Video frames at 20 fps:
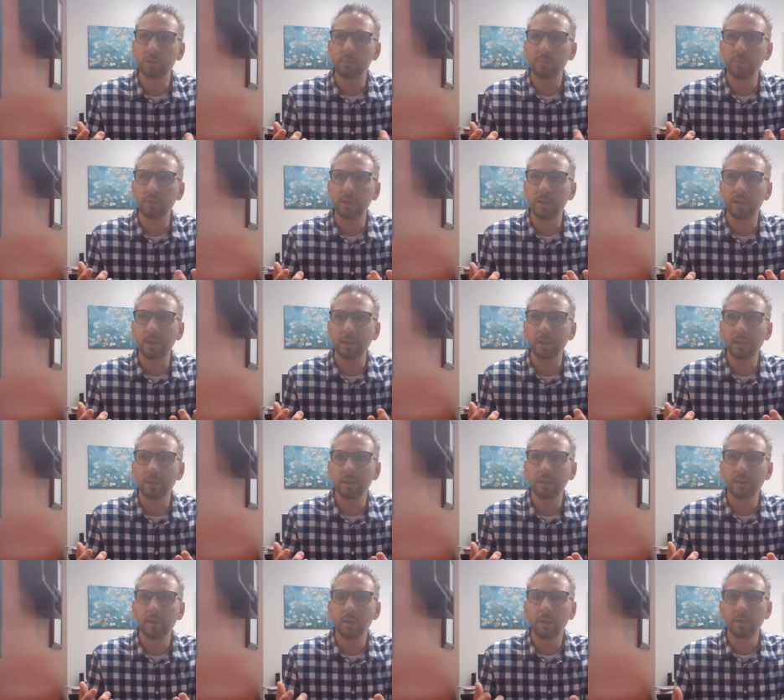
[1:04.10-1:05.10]
be,
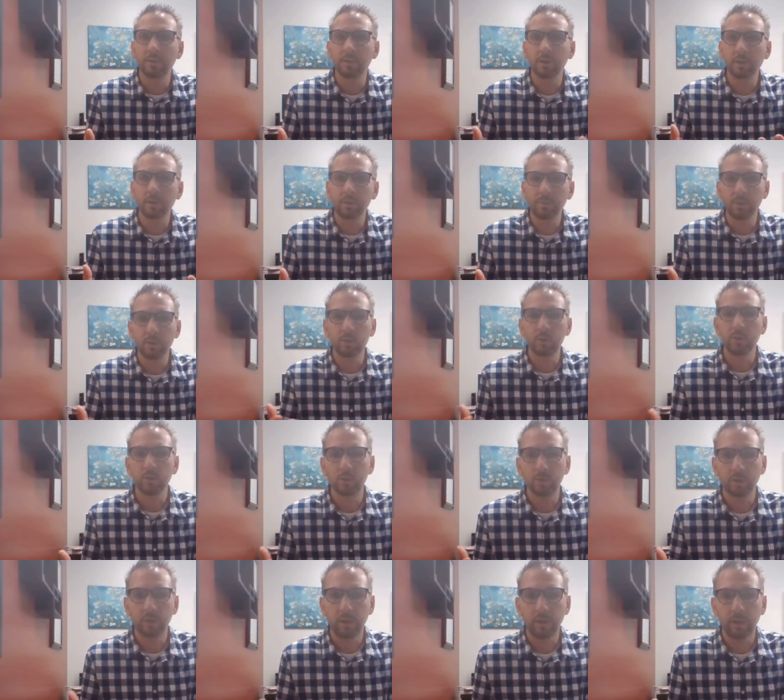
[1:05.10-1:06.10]
they're going to be,
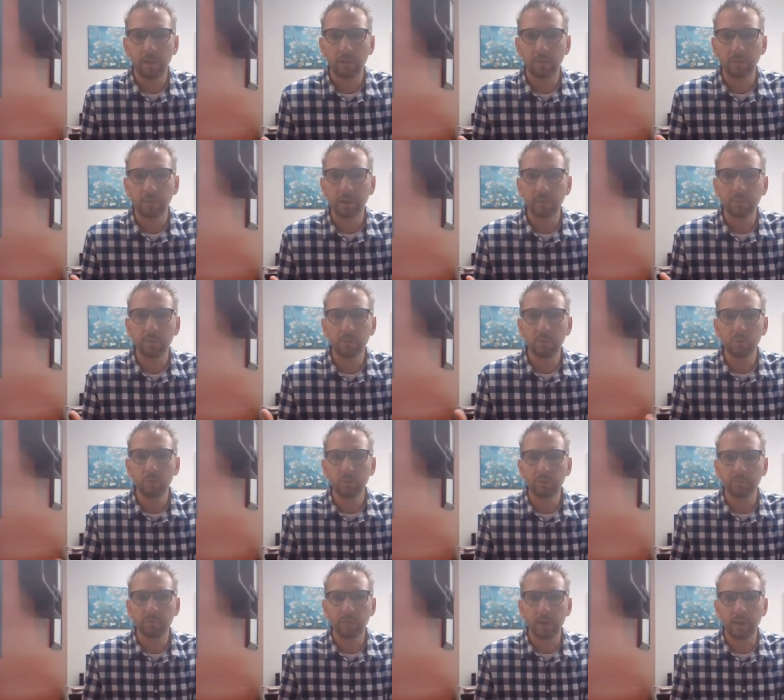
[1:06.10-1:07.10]
they can be
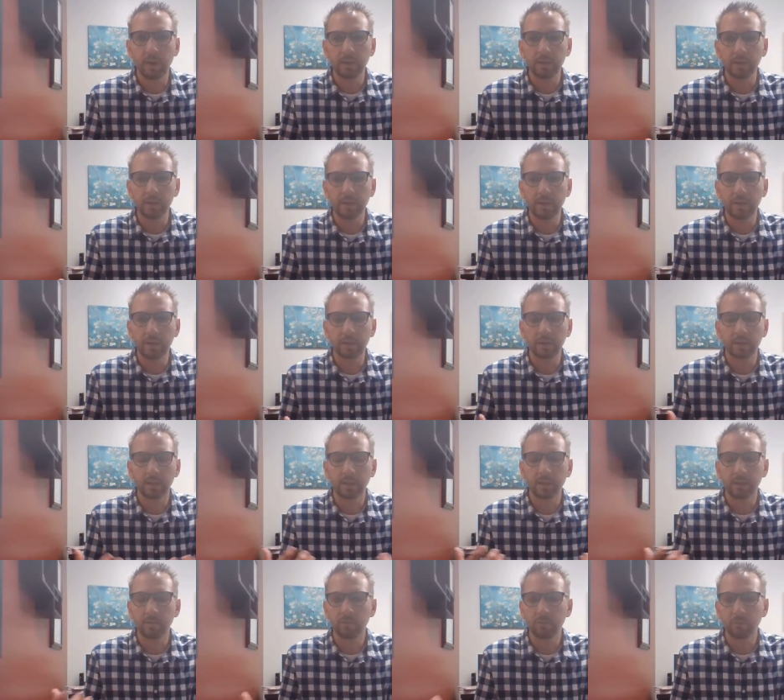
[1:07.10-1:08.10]
unified and
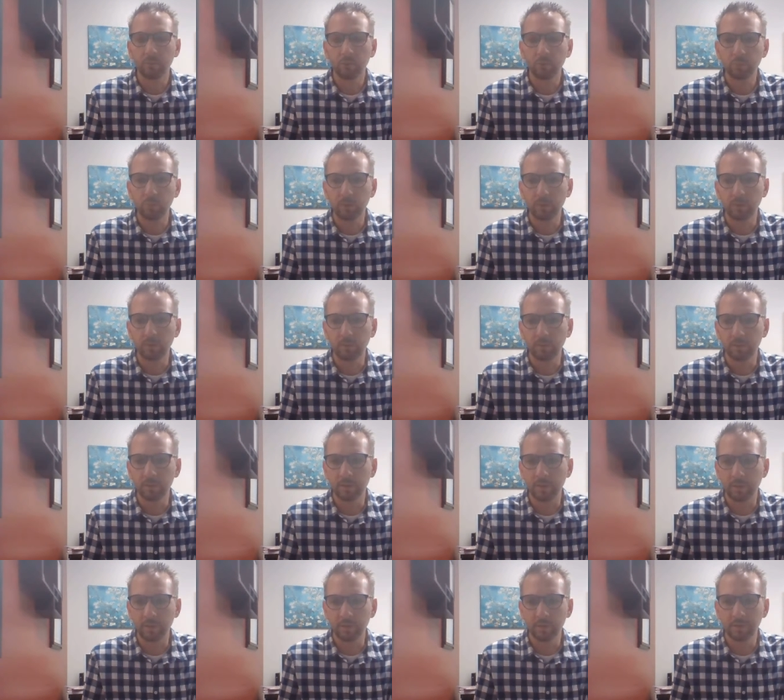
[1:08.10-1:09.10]
can inform one
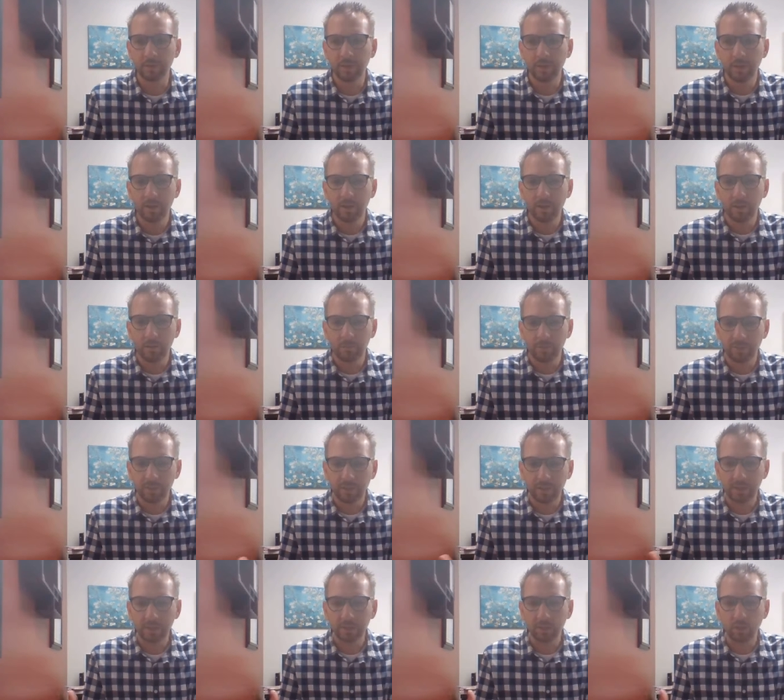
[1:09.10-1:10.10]
another, but
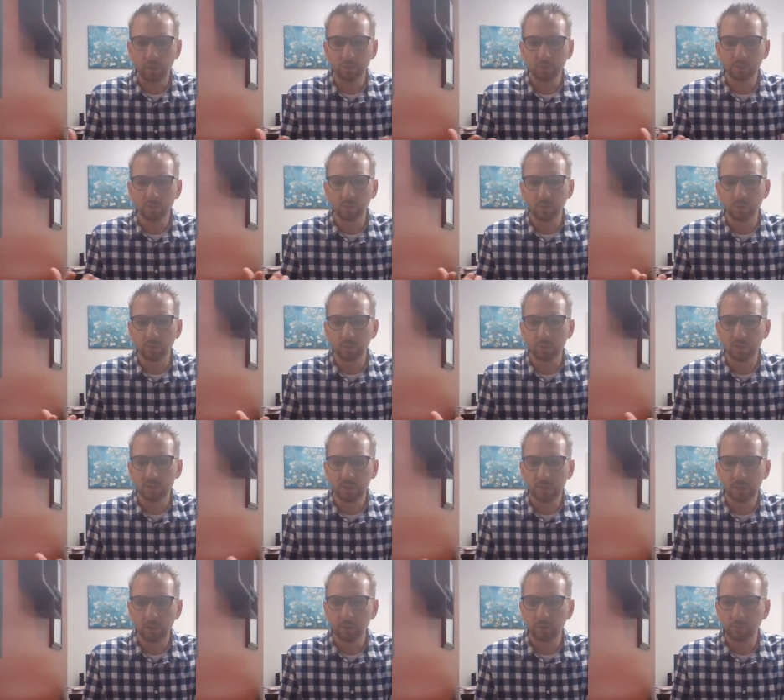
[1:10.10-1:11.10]
they can also
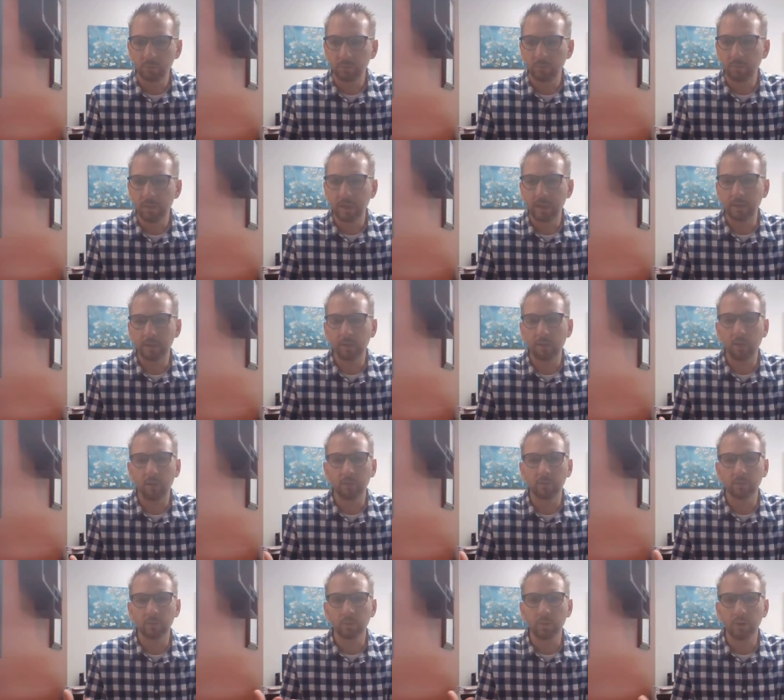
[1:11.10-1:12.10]
still remain on
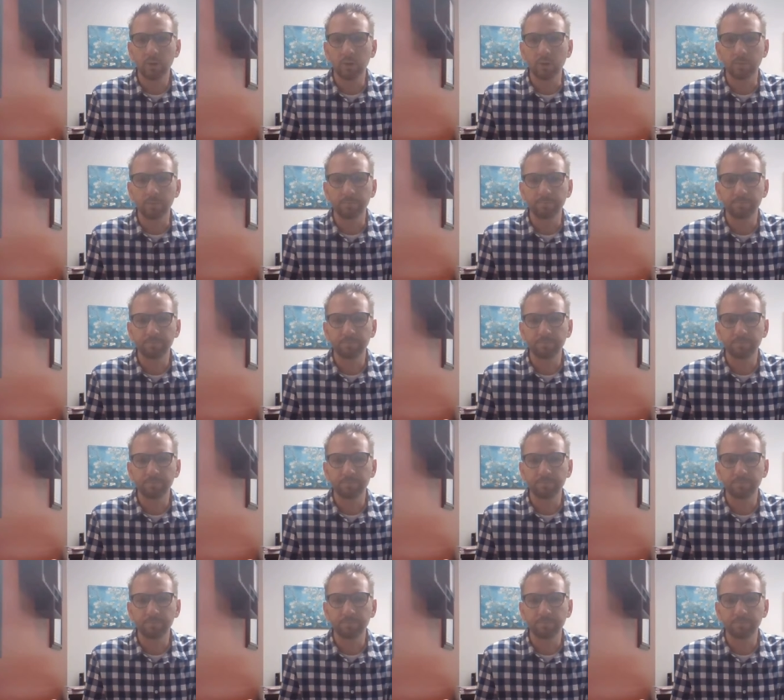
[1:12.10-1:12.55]
their own.